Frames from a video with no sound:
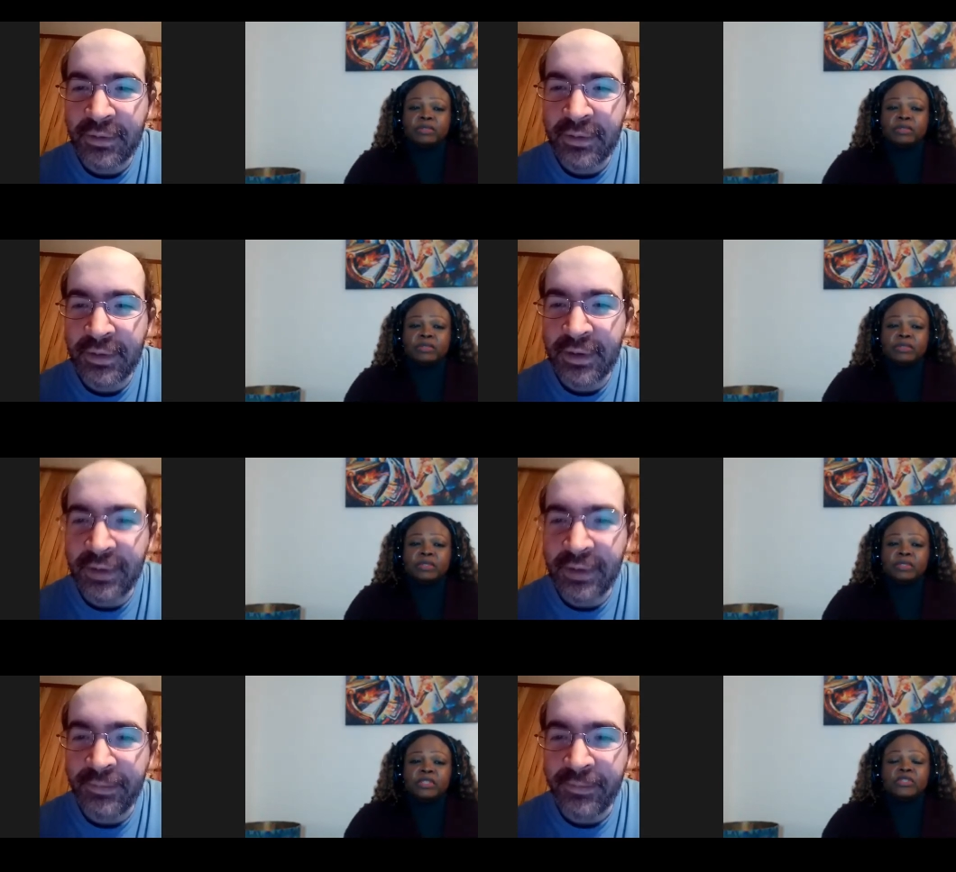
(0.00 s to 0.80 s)
Speaker 1: Yeah.
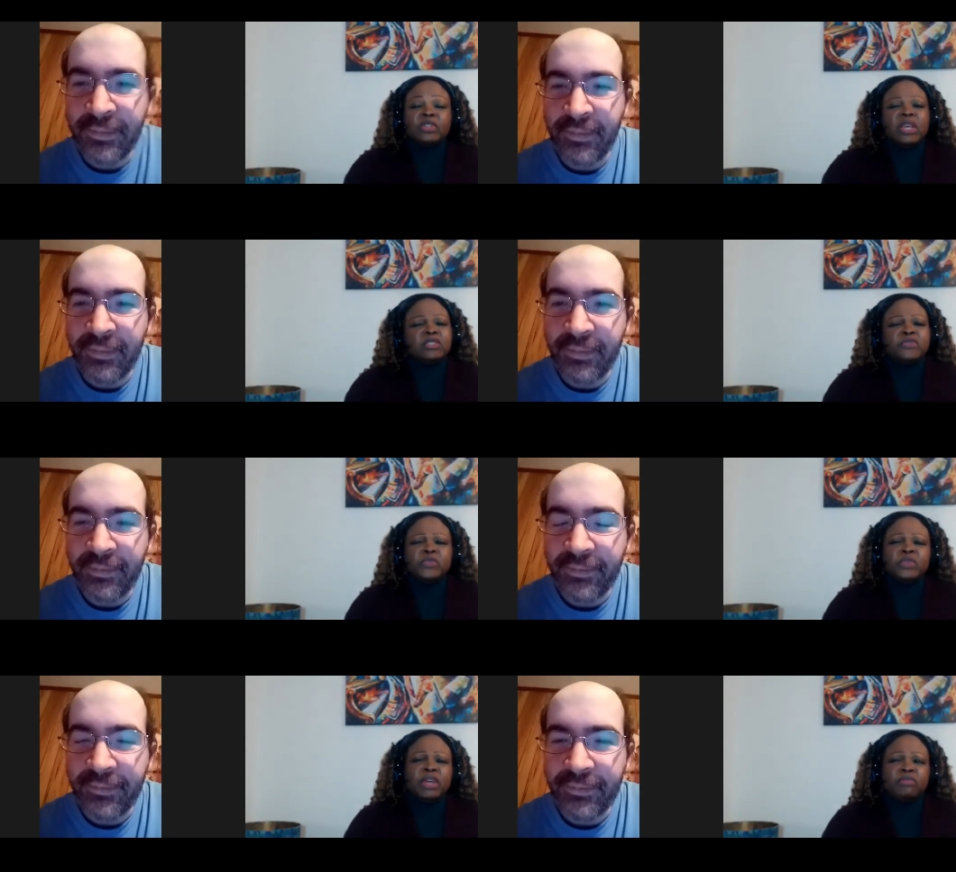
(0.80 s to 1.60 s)
So there's
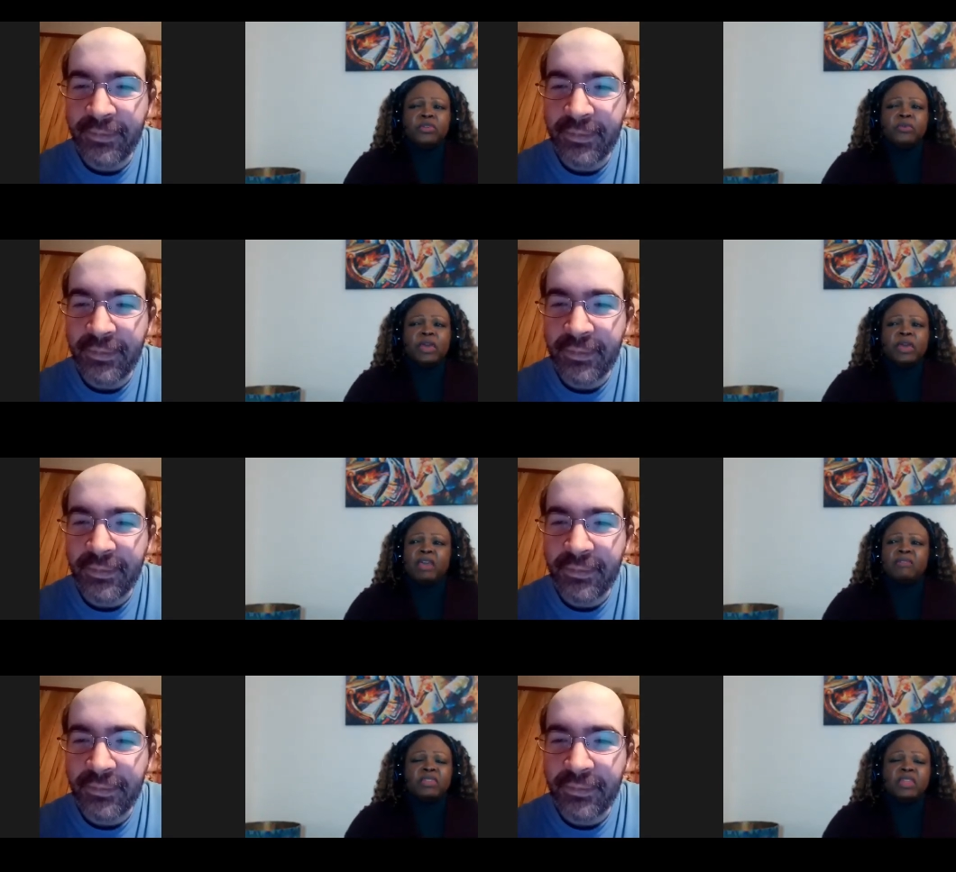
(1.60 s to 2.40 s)
food everywhere.
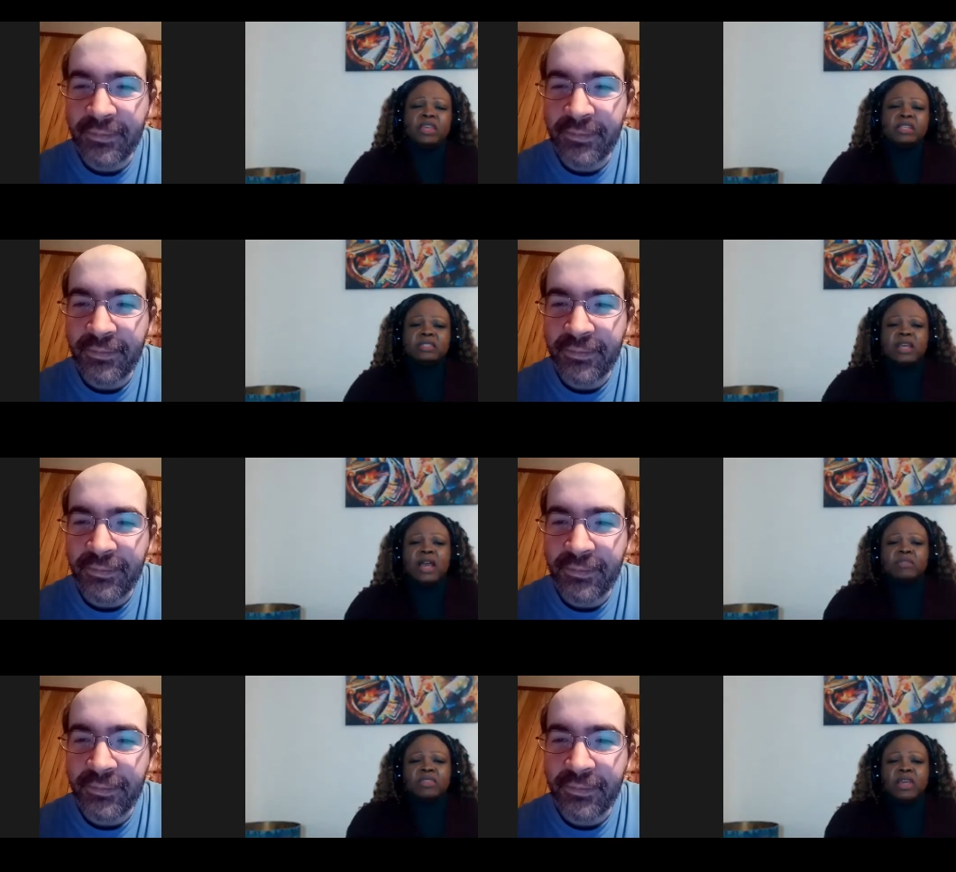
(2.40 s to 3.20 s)
Everything is
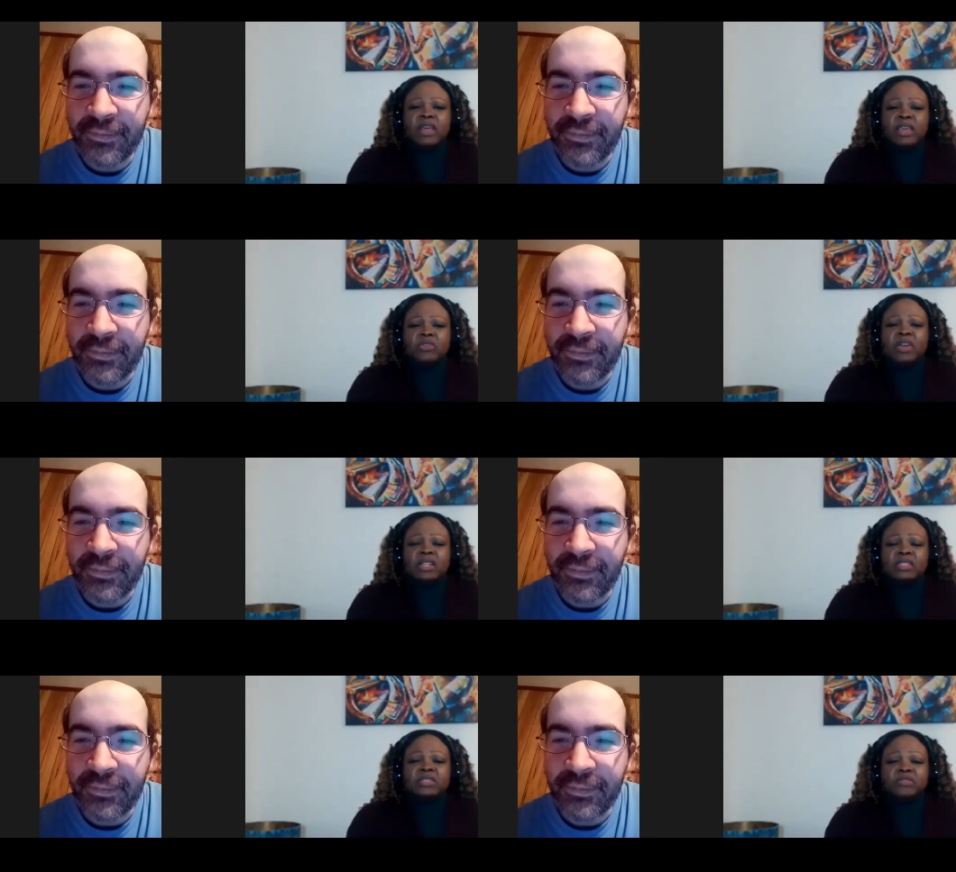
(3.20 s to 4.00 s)
out there. You
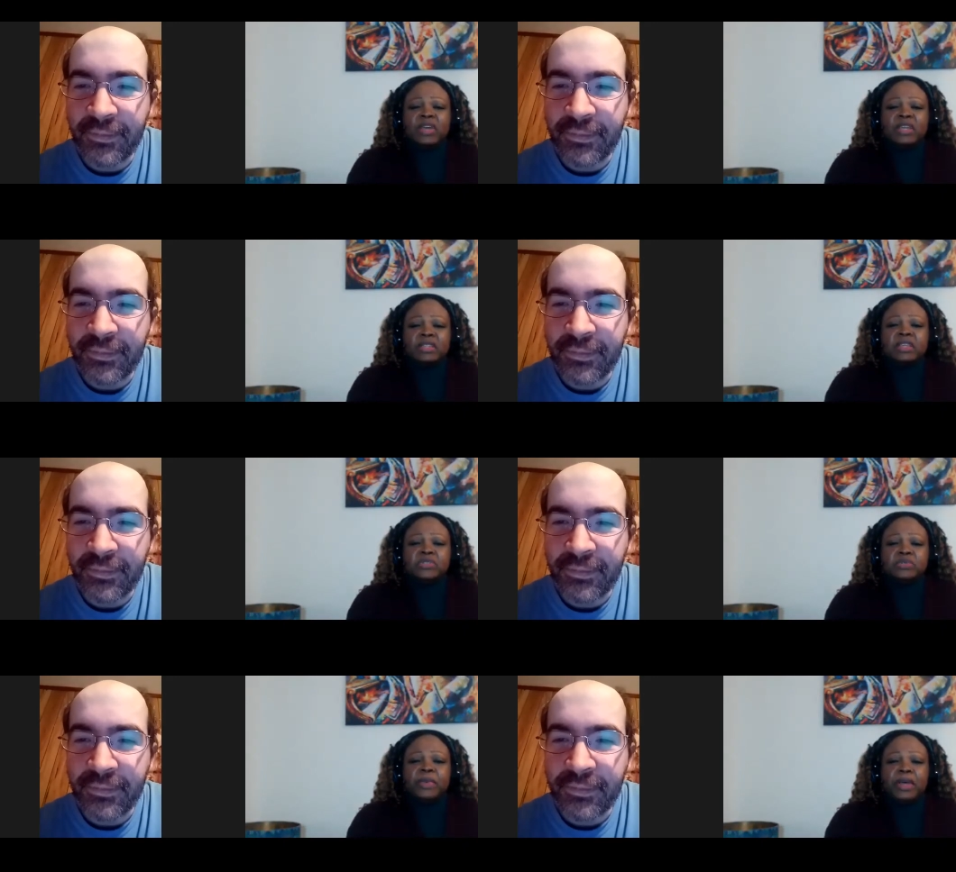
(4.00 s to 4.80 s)
can still find
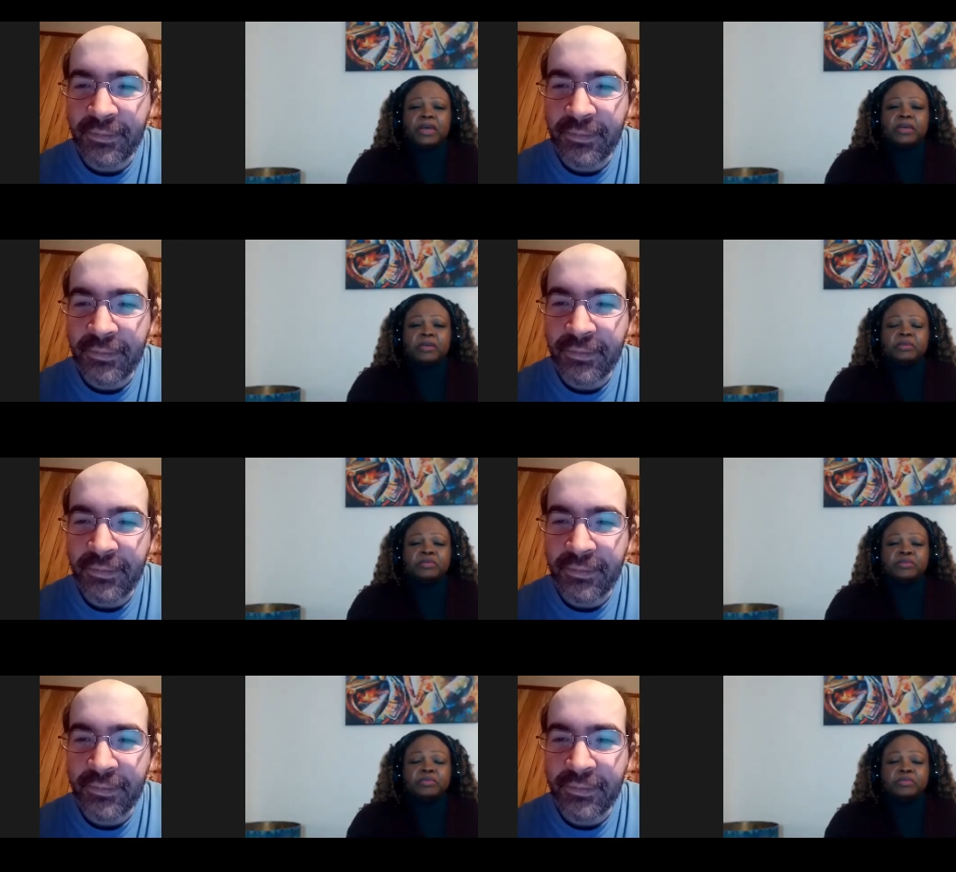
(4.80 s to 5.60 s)
things to buy.
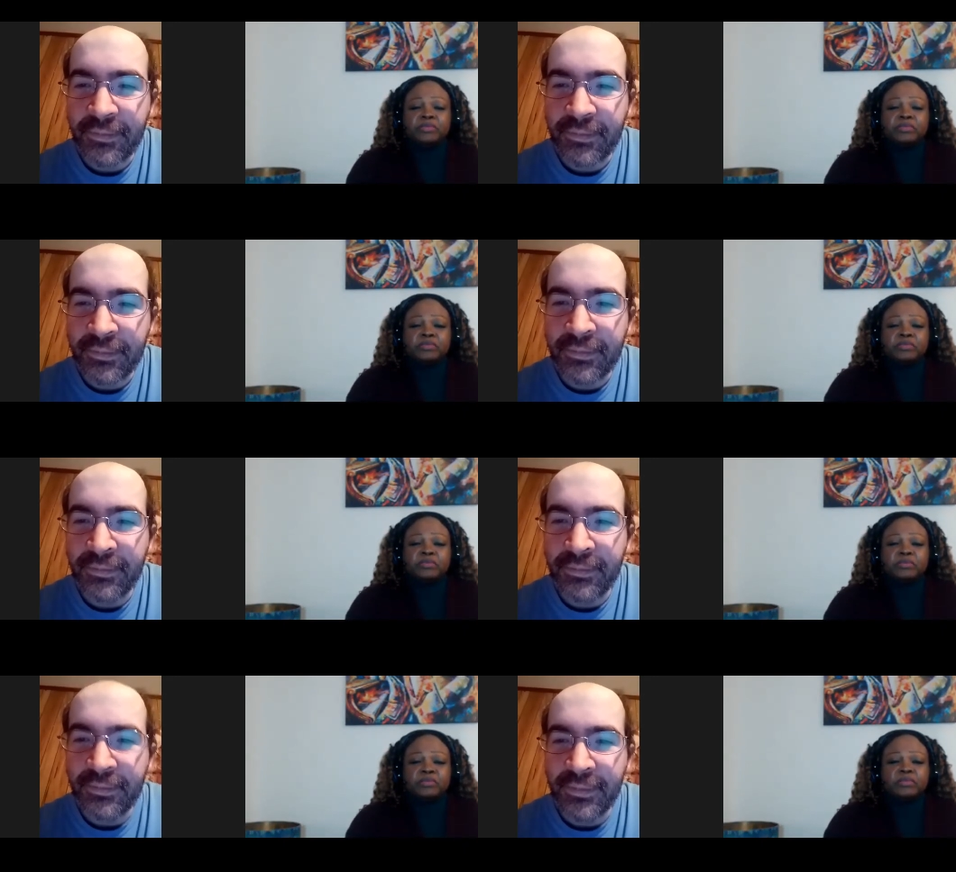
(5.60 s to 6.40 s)
Speaker 2: Mm-hmm.
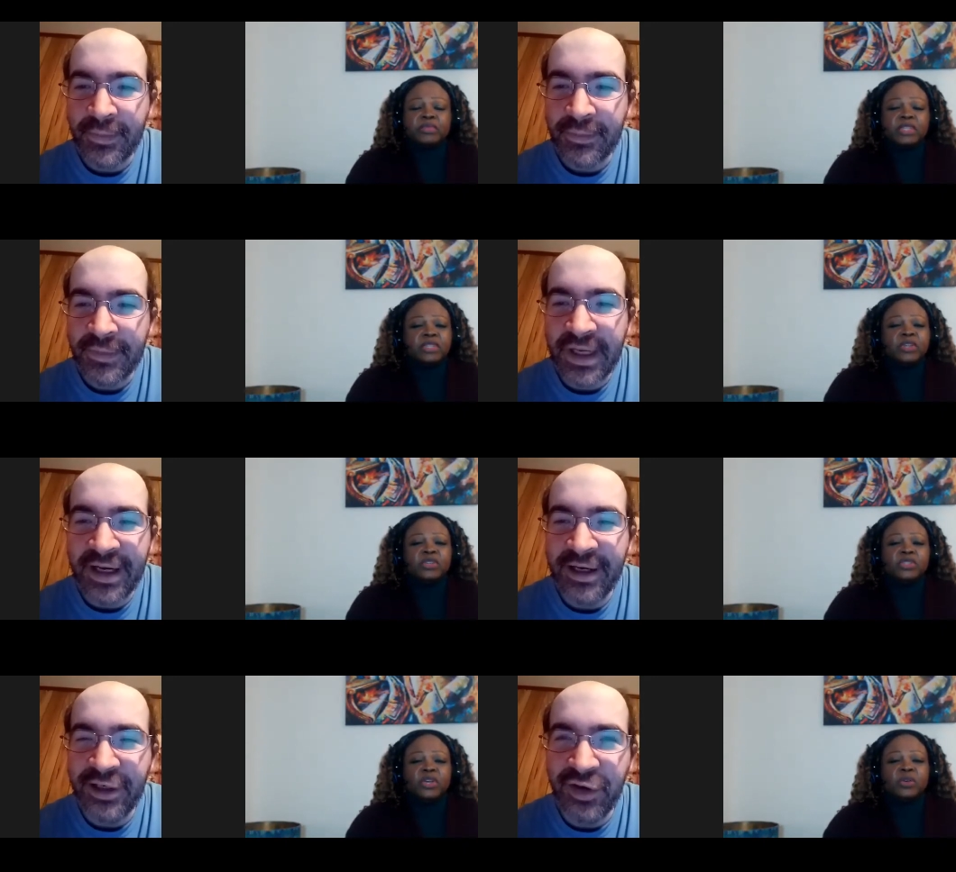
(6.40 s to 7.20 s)
Yeah, here you, know,
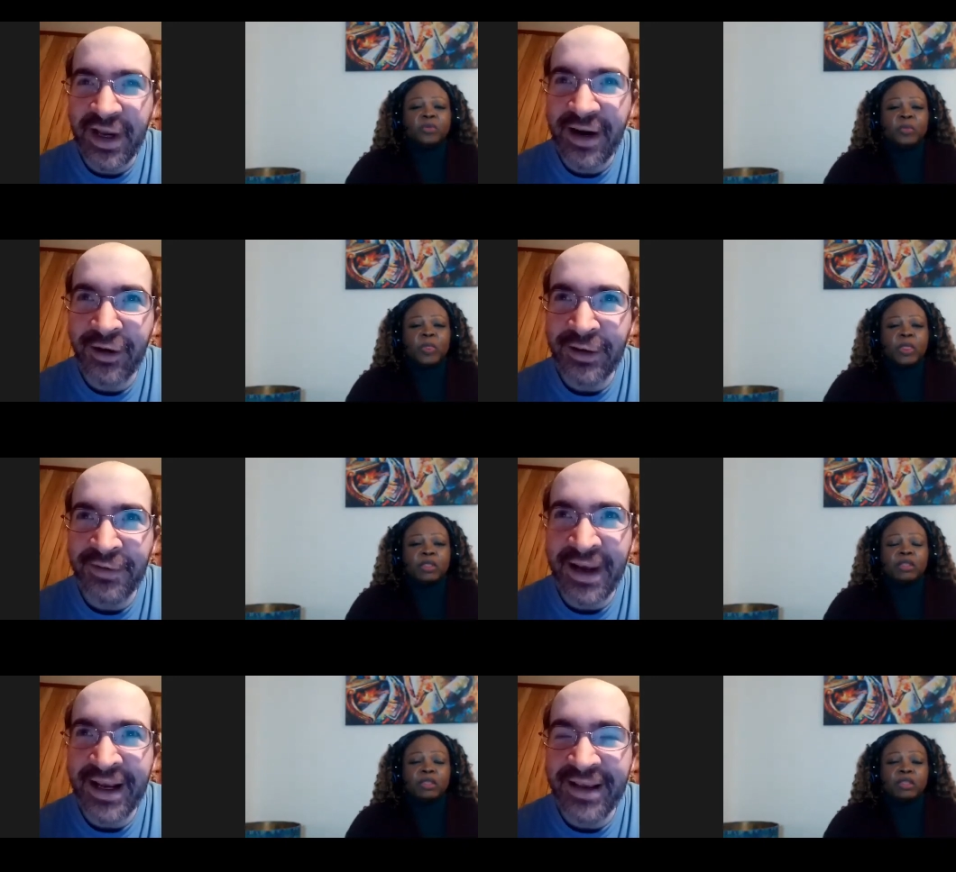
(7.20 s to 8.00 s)
you can so, hardly find
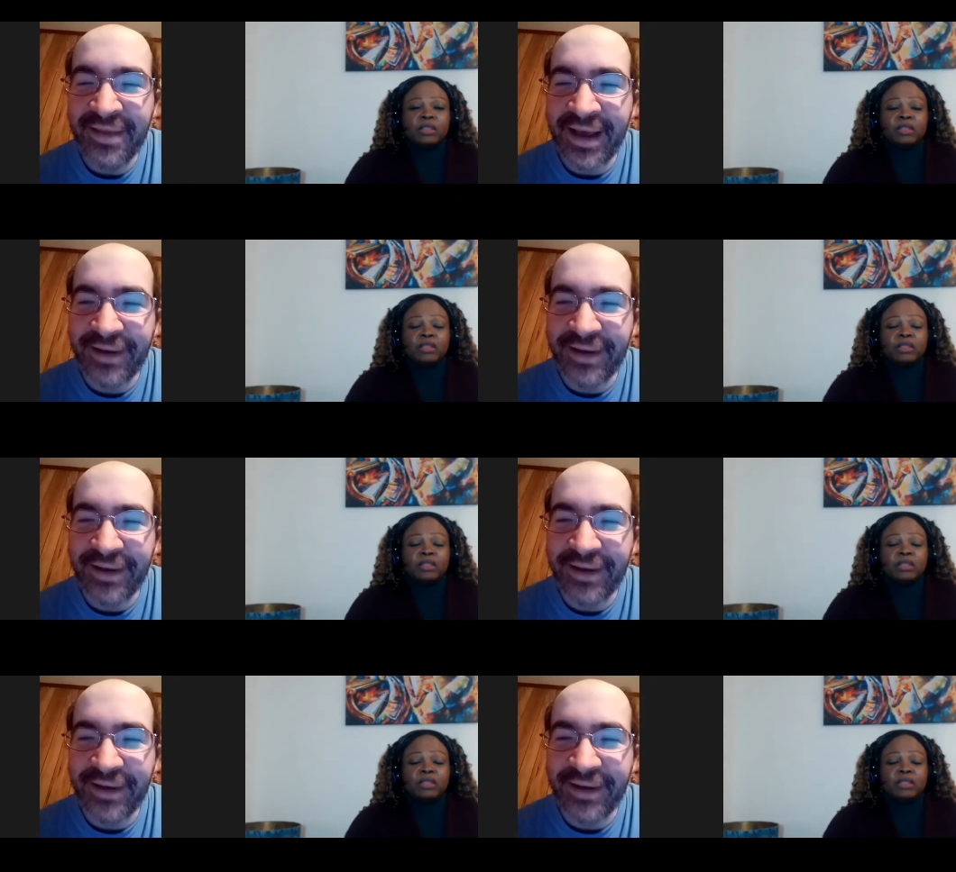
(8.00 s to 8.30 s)
anything